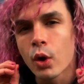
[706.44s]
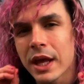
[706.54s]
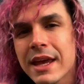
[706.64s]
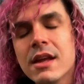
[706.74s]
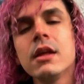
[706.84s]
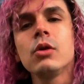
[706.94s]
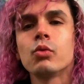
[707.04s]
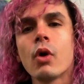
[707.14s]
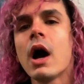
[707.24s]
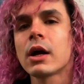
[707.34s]

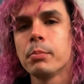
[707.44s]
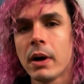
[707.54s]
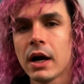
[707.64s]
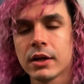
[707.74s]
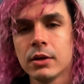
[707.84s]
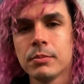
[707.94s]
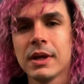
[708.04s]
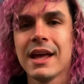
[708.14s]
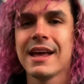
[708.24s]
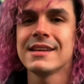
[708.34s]
hitting rock bottom
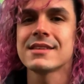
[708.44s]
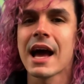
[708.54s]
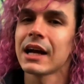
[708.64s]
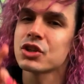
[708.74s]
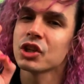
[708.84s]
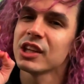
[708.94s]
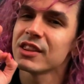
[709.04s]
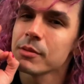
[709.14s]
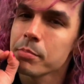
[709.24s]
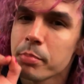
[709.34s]
is actually
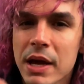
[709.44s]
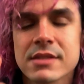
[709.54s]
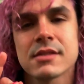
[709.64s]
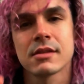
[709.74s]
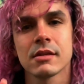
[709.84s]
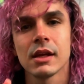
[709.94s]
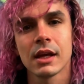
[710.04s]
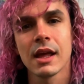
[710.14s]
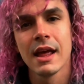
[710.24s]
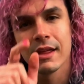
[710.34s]
the best
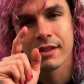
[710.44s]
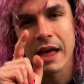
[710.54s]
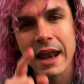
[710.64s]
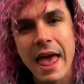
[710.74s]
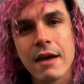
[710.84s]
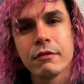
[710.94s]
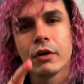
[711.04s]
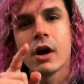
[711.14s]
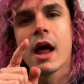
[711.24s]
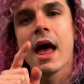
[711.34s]
thing that
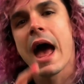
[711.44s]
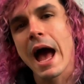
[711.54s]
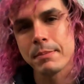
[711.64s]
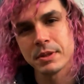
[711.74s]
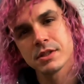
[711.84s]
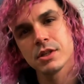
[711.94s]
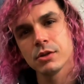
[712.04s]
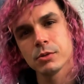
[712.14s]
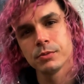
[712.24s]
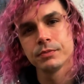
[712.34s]
ever happened to
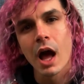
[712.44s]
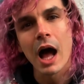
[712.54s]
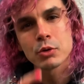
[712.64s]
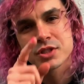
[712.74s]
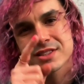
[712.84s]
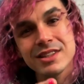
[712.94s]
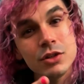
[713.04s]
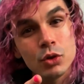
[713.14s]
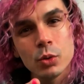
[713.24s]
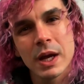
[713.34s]
you. I'll see
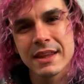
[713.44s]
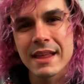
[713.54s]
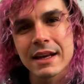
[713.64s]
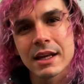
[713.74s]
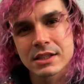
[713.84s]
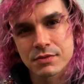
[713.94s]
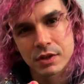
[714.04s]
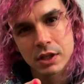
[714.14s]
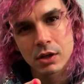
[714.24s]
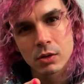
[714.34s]
you in that next
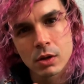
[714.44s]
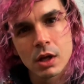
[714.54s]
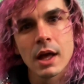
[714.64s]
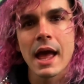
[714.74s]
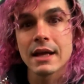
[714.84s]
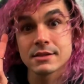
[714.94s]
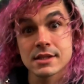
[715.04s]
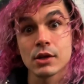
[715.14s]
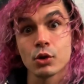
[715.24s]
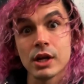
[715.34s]
video, and
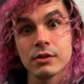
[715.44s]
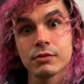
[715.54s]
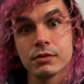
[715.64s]
stay creative.